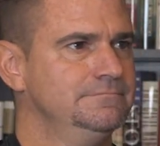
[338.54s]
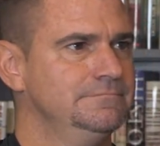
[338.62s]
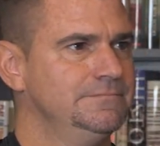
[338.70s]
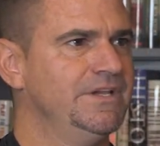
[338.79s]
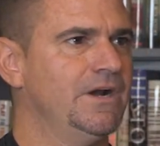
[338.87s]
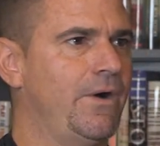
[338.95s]

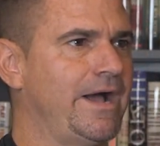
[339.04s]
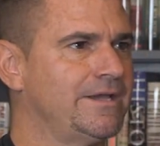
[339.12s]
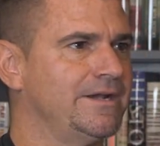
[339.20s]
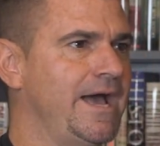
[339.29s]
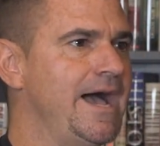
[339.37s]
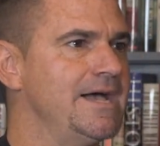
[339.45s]
I
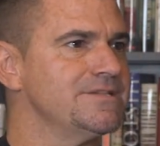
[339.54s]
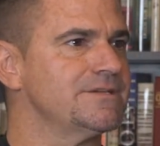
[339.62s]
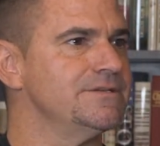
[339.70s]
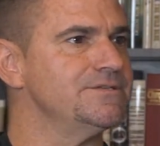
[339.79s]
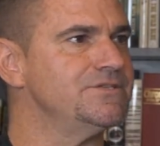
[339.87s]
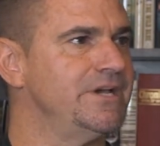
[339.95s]
could ask,
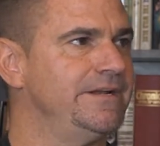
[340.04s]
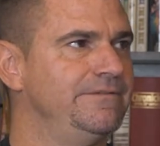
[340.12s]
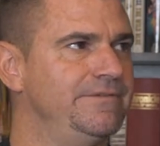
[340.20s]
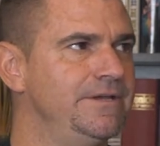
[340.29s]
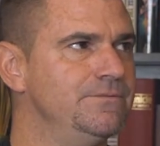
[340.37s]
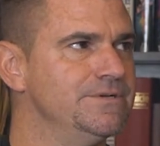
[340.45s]
because Jenny
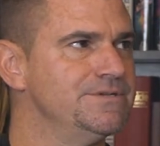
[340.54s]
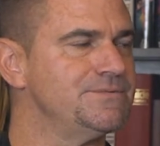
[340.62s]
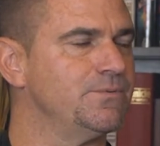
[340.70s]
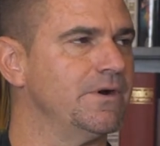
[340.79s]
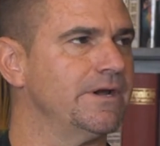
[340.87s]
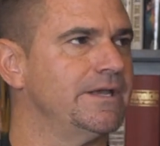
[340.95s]
V was
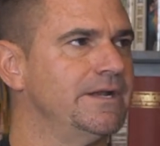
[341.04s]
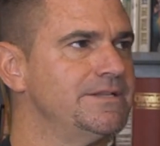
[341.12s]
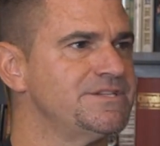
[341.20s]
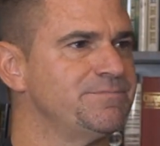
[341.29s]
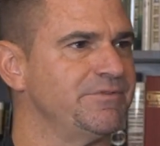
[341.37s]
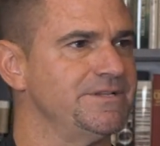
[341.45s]
working
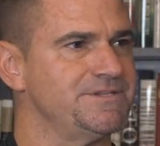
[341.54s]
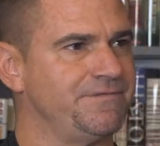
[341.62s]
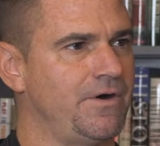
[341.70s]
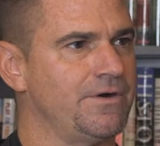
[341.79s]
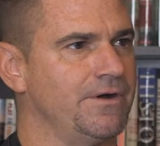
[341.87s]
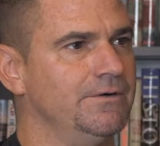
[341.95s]
at Sprint's
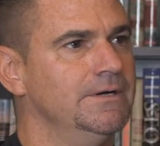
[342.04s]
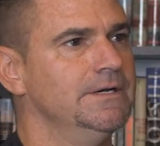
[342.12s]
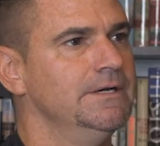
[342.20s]
Photo